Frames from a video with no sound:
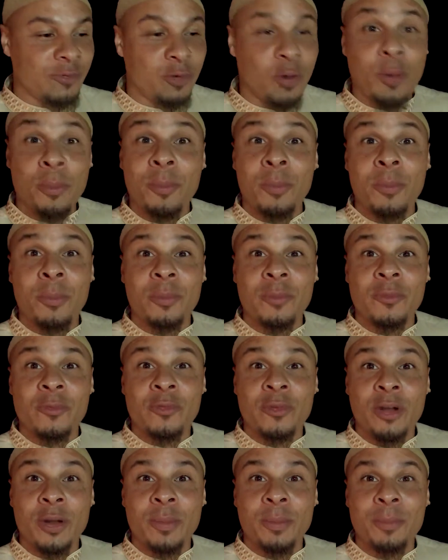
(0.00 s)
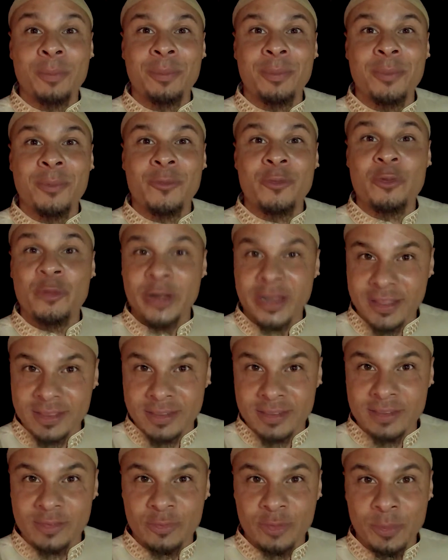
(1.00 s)
uh, from from
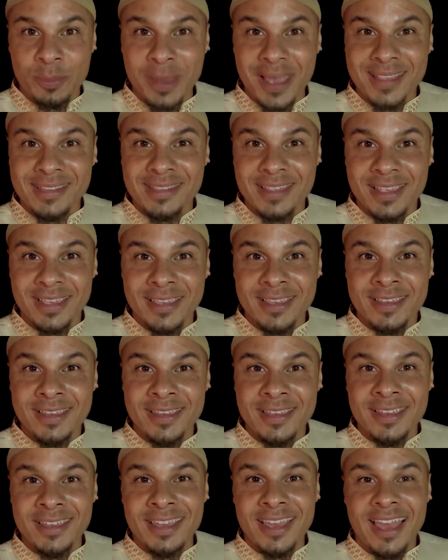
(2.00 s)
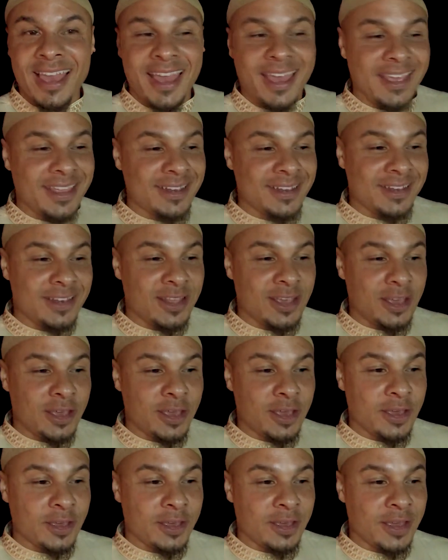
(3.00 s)
France, from Marseille, and
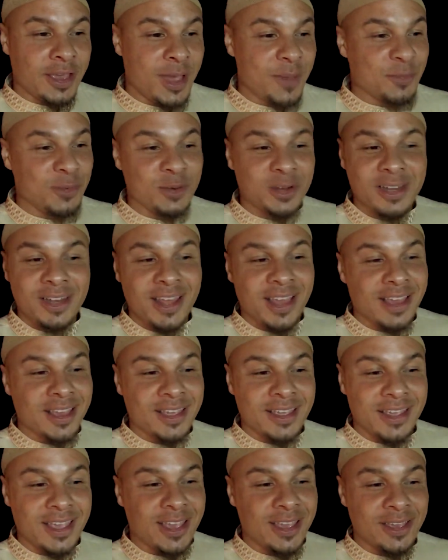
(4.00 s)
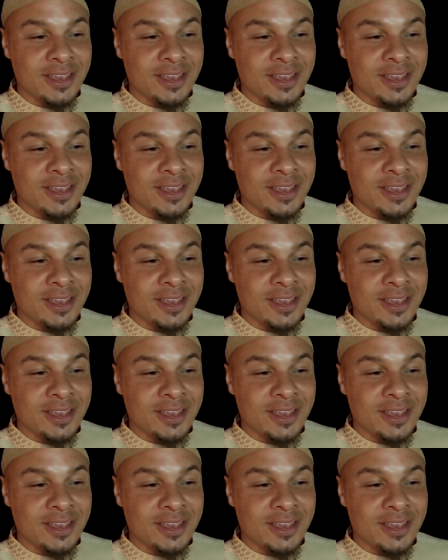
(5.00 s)
uh, Alhamdulillah.